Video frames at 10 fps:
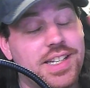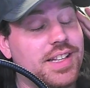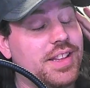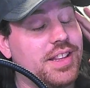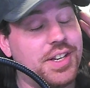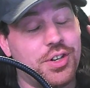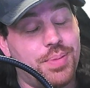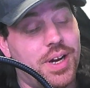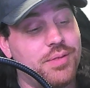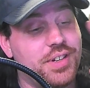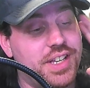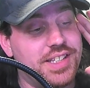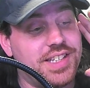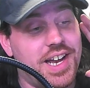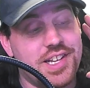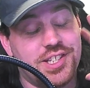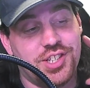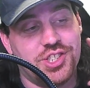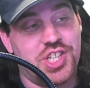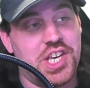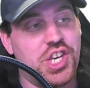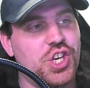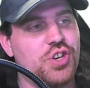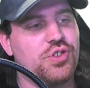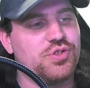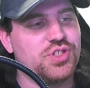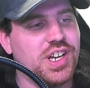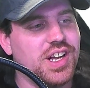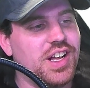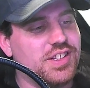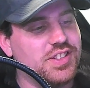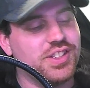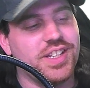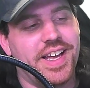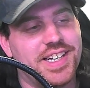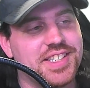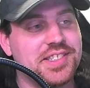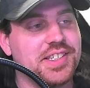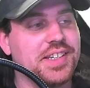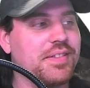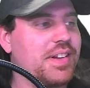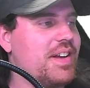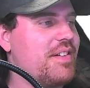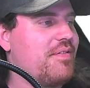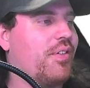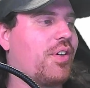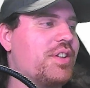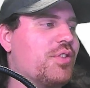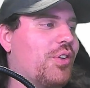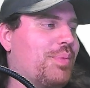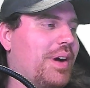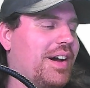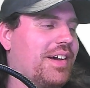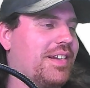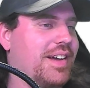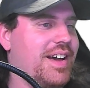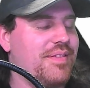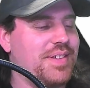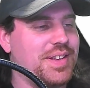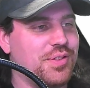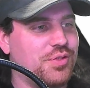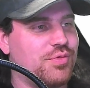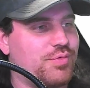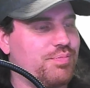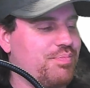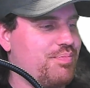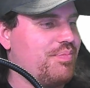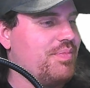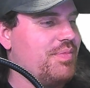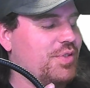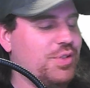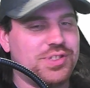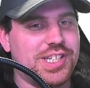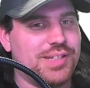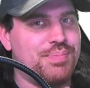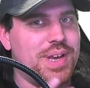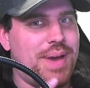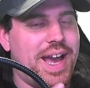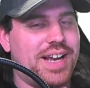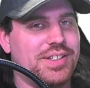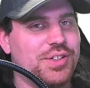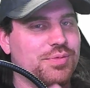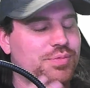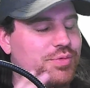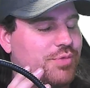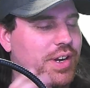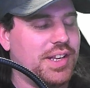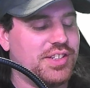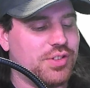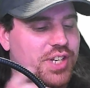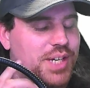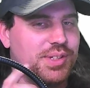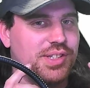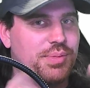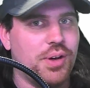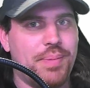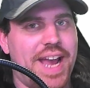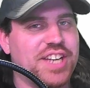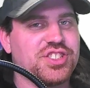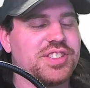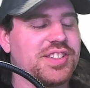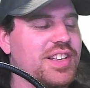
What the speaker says: Hero Pawn Ricky's got such a huge legacy for a no pawn. I mean, who says great things don't come in small packages?